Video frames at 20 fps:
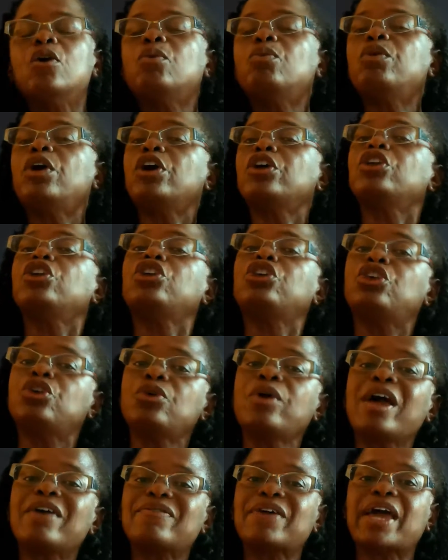Well,
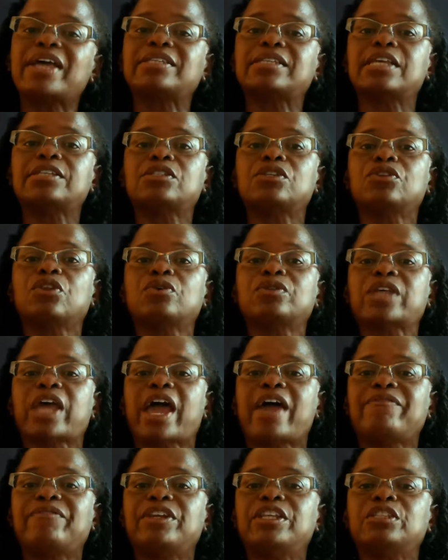you have access to those
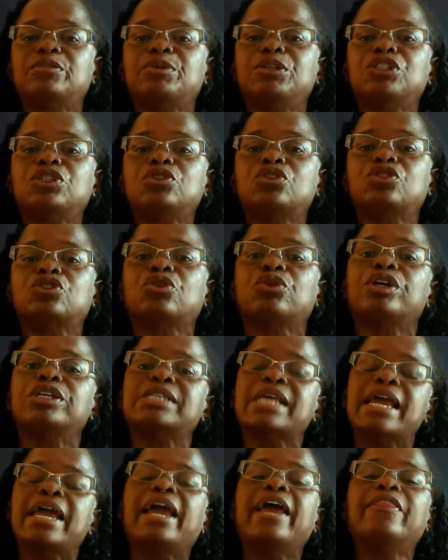Adventist mission
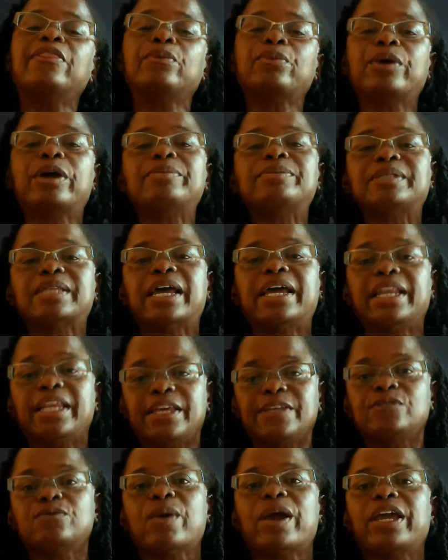stories, and the website
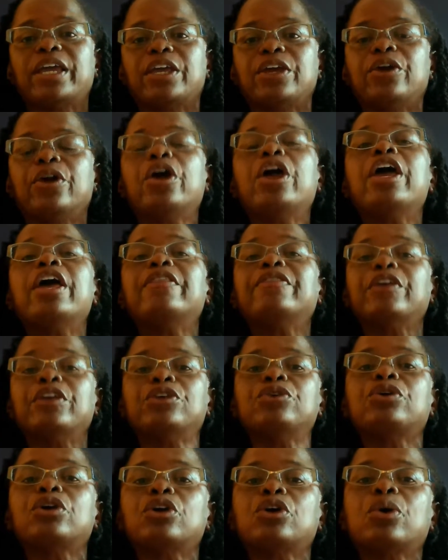is right here that
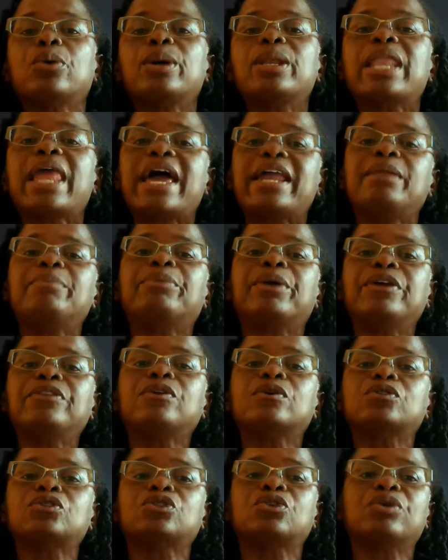you can go online and bring
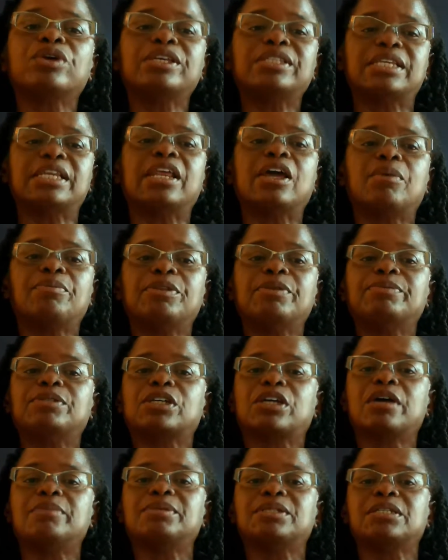those stories and help them to
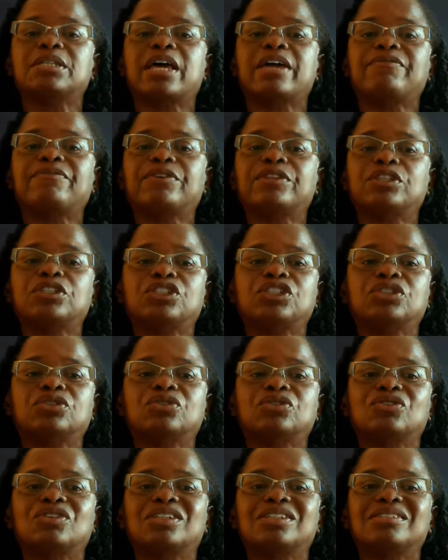come to life for the
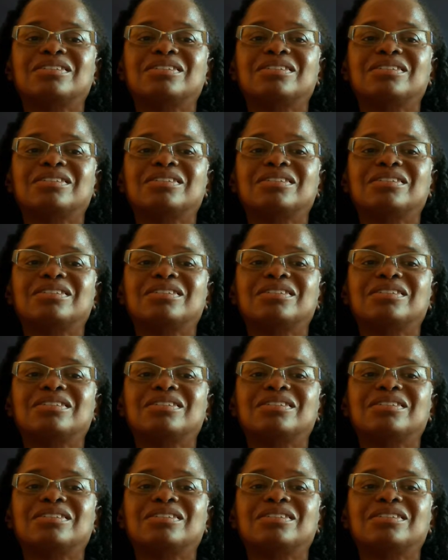children.